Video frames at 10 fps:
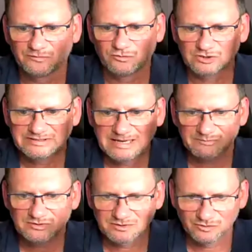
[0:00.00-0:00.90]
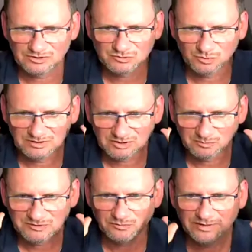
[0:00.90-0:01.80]
steps. The first one is
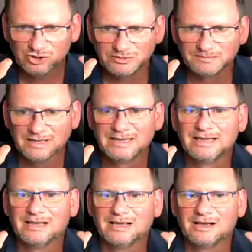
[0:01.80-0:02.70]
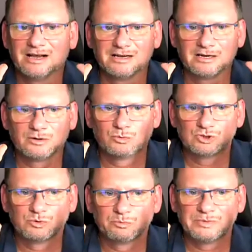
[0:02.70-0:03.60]
observation, which
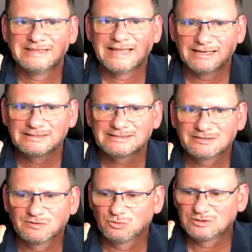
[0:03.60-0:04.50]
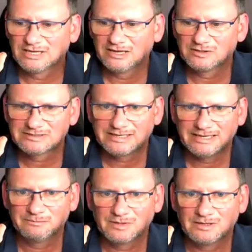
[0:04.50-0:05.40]
would be nice if we would have the
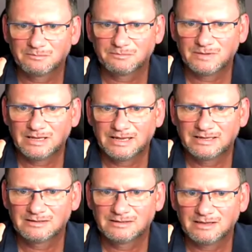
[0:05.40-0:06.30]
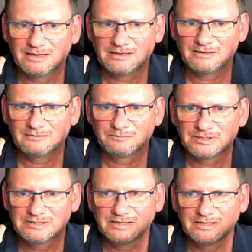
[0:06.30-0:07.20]
same. And in
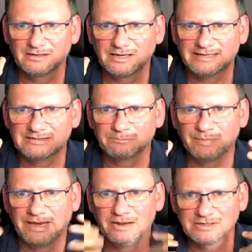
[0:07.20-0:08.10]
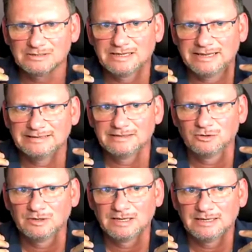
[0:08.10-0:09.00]
particular, as a parent, I
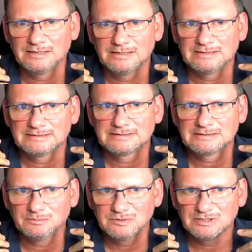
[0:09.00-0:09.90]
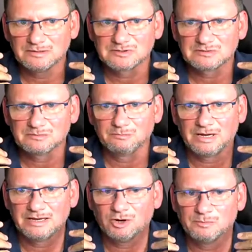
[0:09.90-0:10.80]
know sometimes my
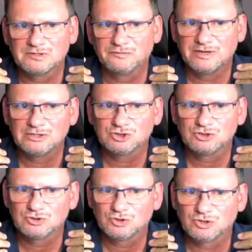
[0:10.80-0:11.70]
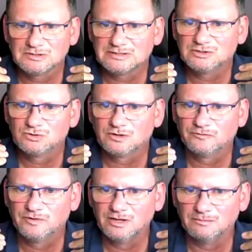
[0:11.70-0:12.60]
observation turns into a
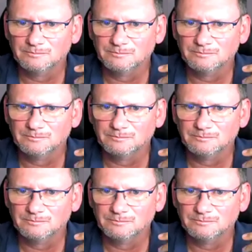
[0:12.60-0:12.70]
film.